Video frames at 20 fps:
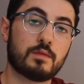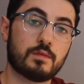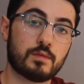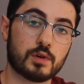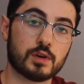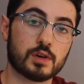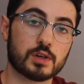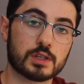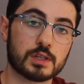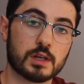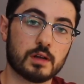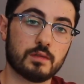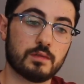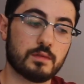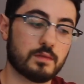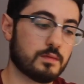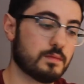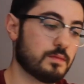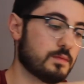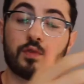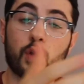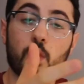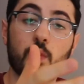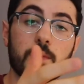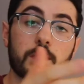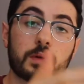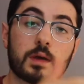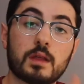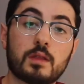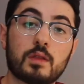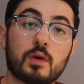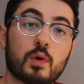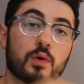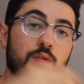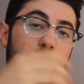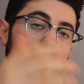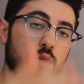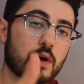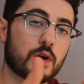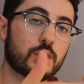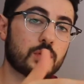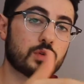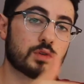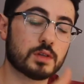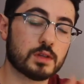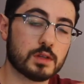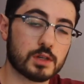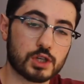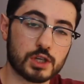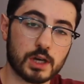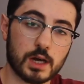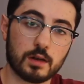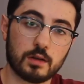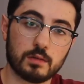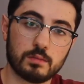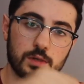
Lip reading: for yourself. Before we begin though, if you are new to the channel,